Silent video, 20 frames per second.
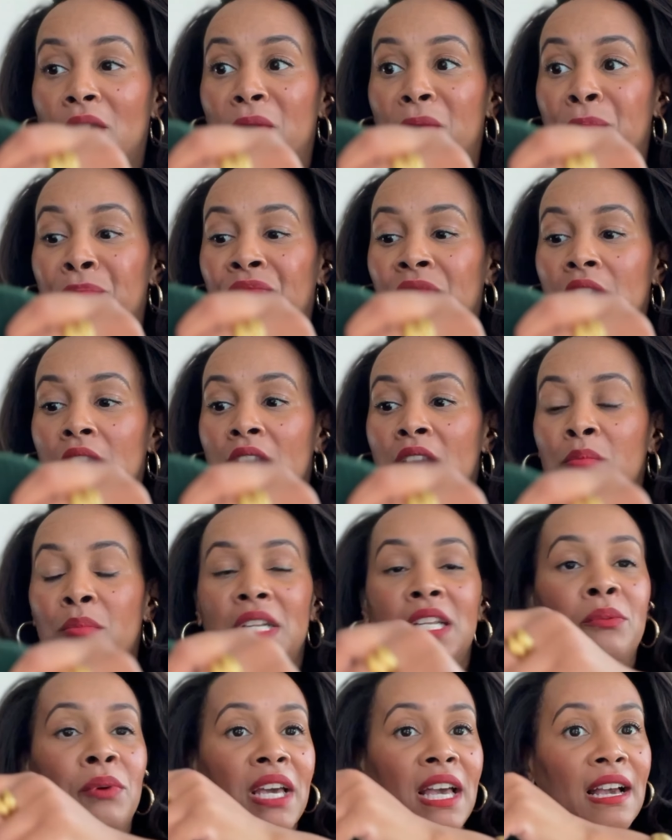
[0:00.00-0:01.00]
So,
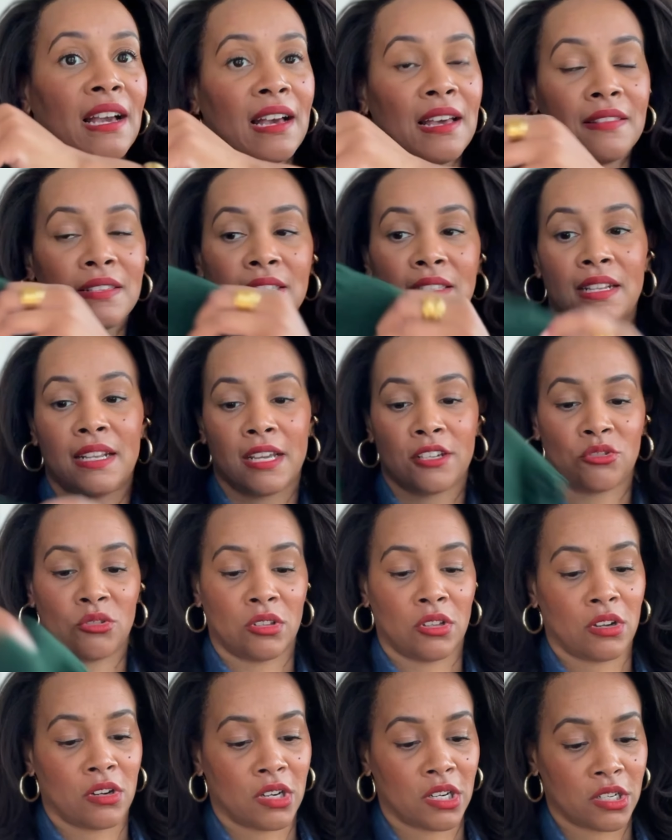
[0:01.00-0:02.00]
but anyway, I got this in extra
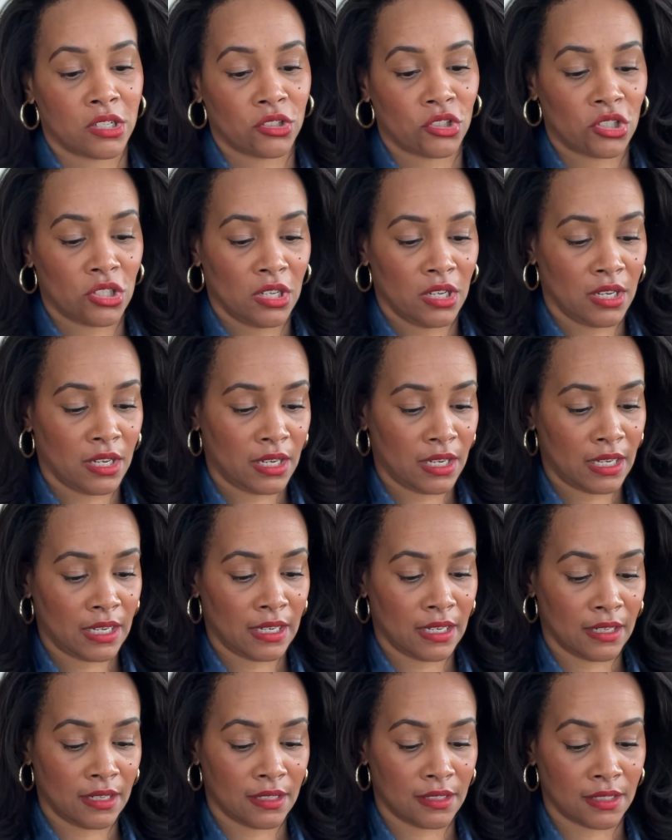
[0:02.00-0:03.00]
large,
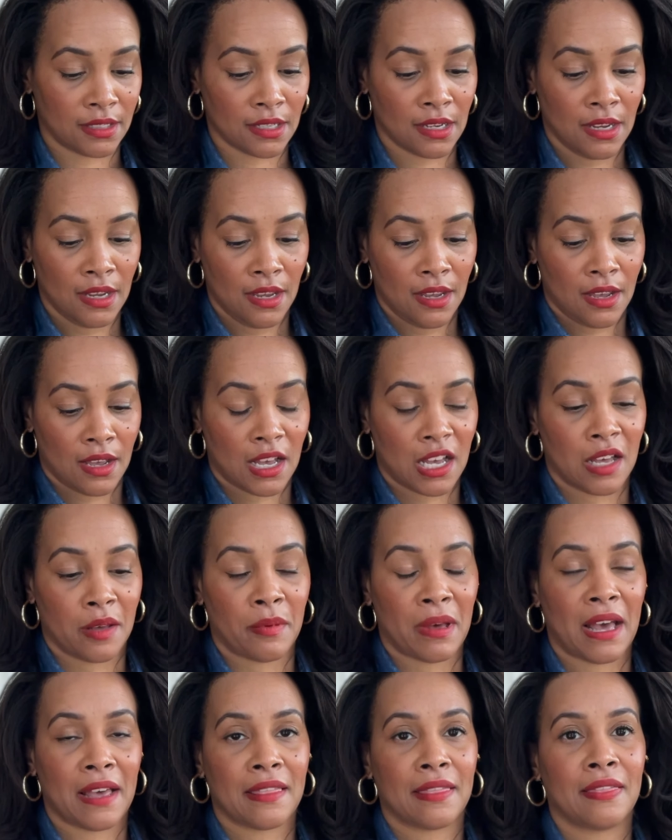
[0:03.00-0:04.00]
and
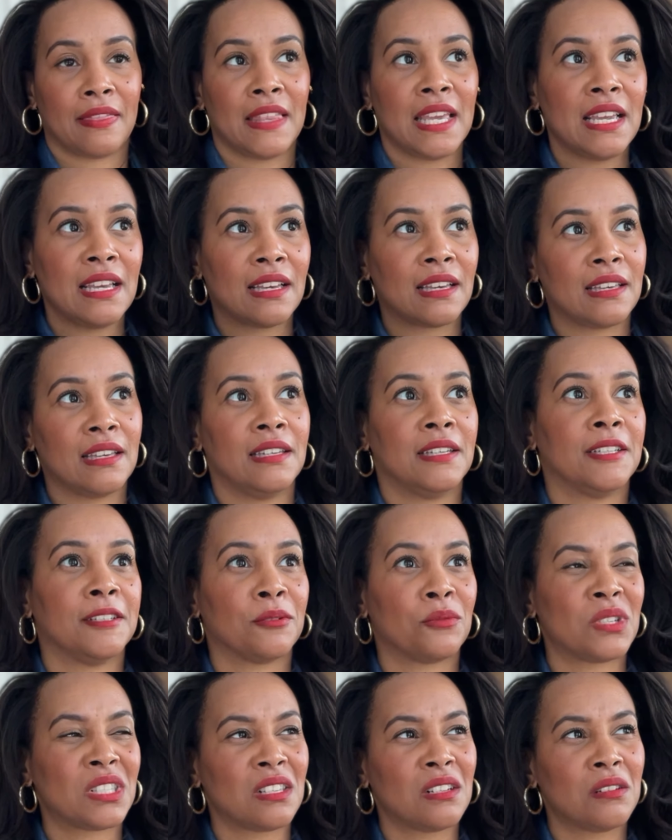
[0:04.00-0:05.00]
um, I think
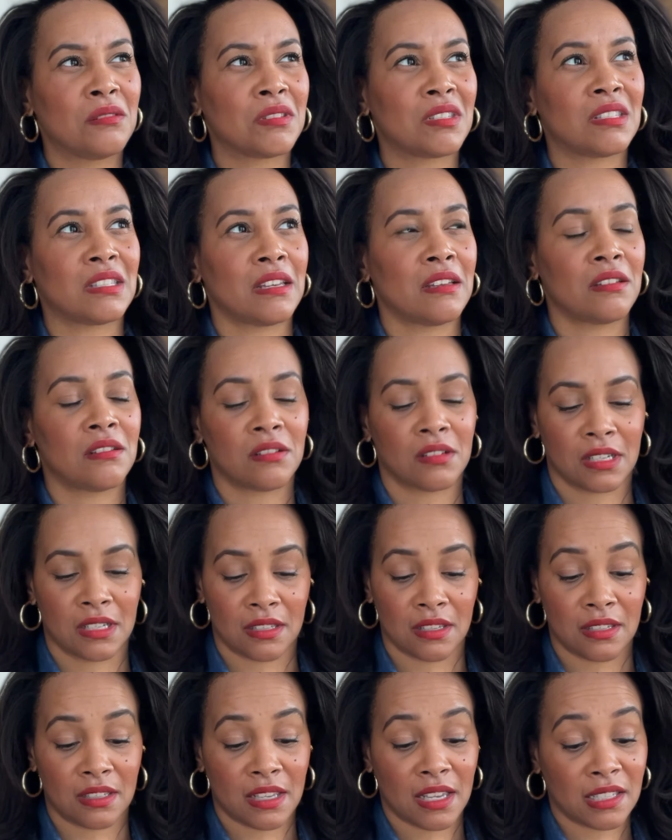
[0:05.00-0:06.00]
was it on sale
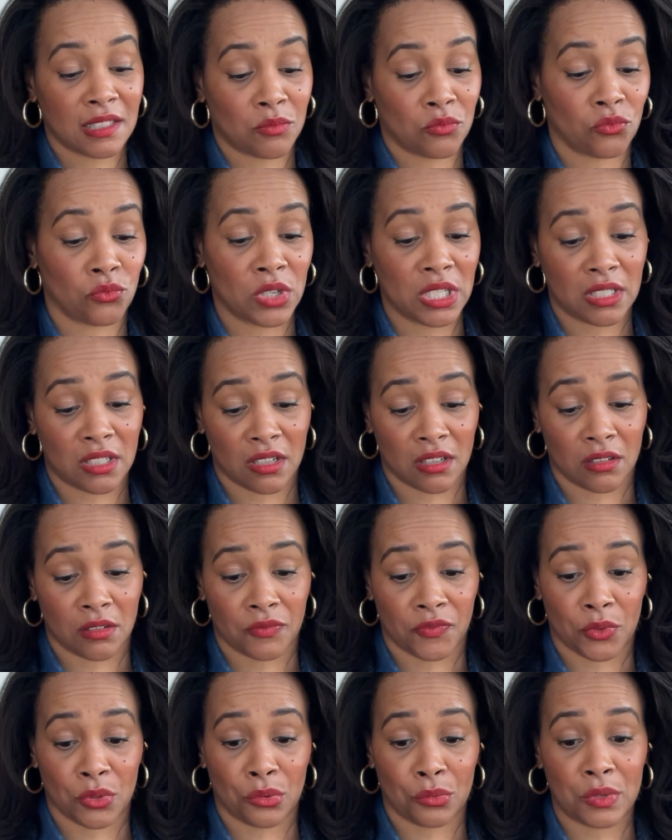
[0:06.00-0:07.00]
because it says
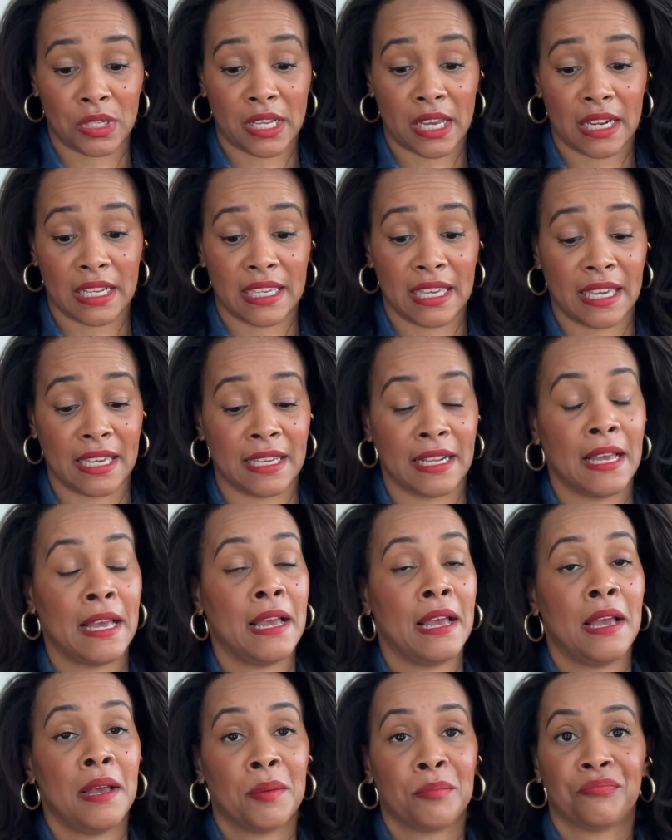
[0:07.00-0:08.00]
retail for 3.98
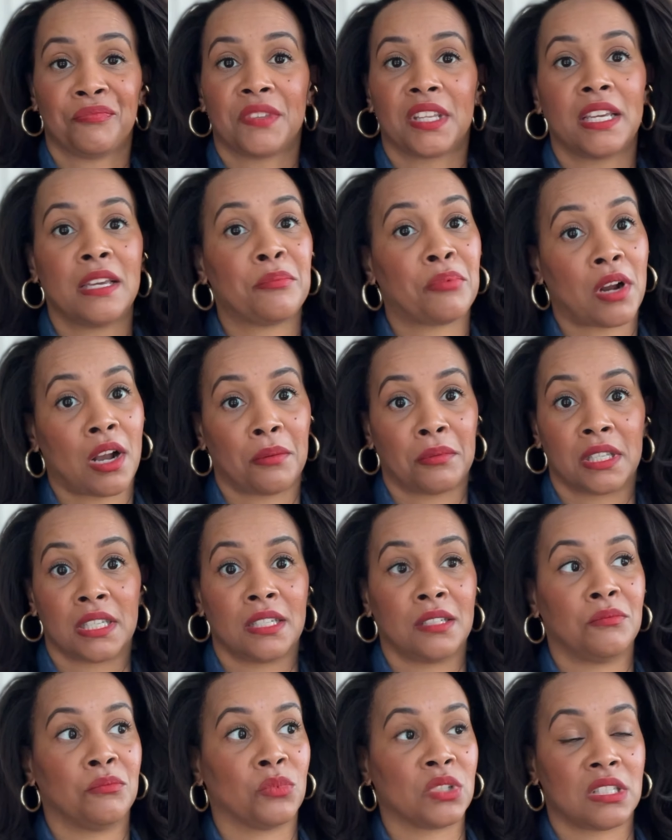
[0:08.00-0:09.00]
it
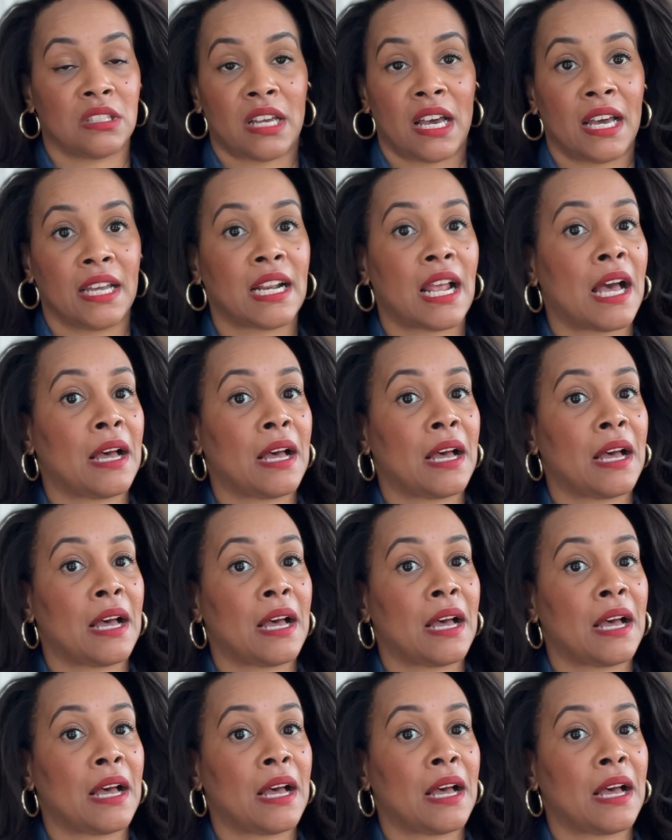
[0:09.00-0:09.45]
probably was not.